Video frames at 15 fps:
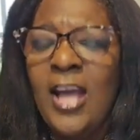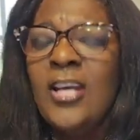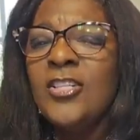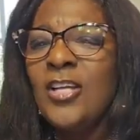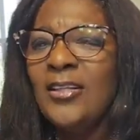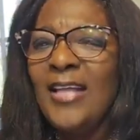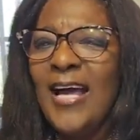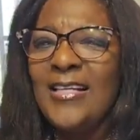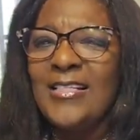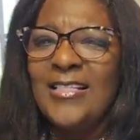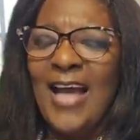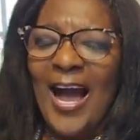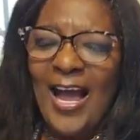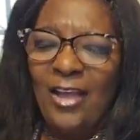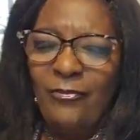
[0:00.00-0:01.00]
So let's
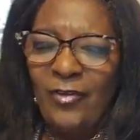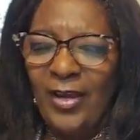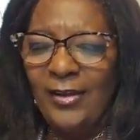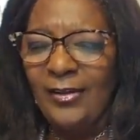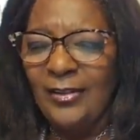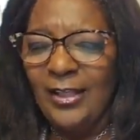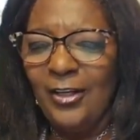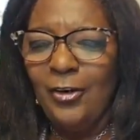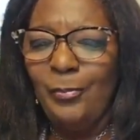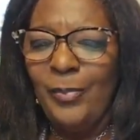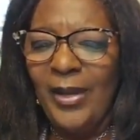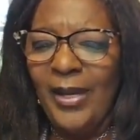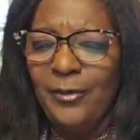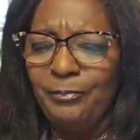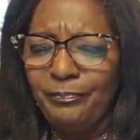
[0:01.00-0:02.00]
dive in a little
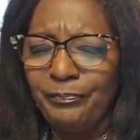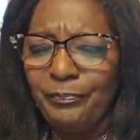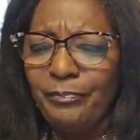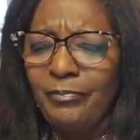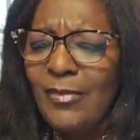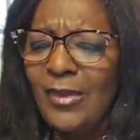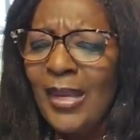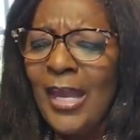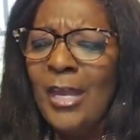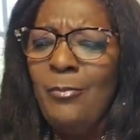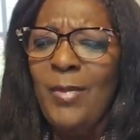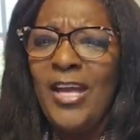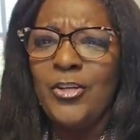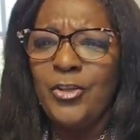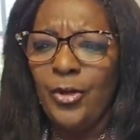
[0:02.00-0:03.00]
bit and
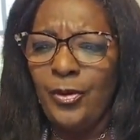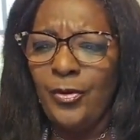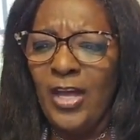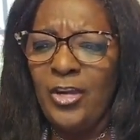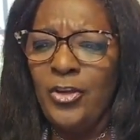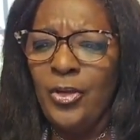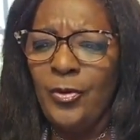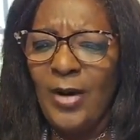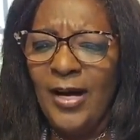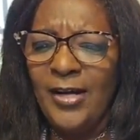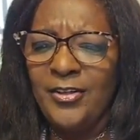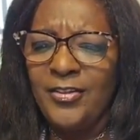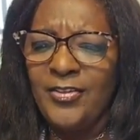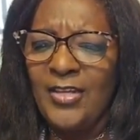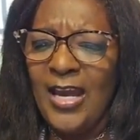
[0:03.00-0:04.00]
make sure that you
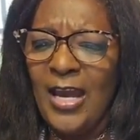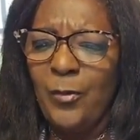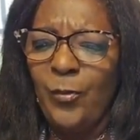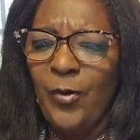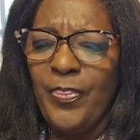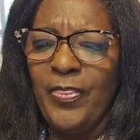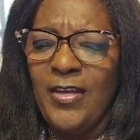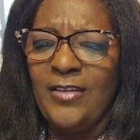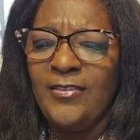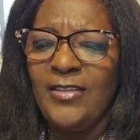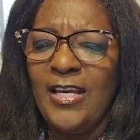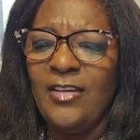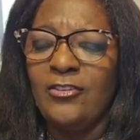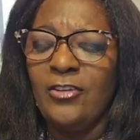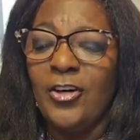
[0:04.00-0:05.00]
understand what these
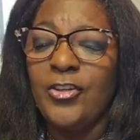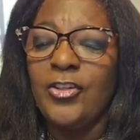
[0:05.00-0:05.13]
things are.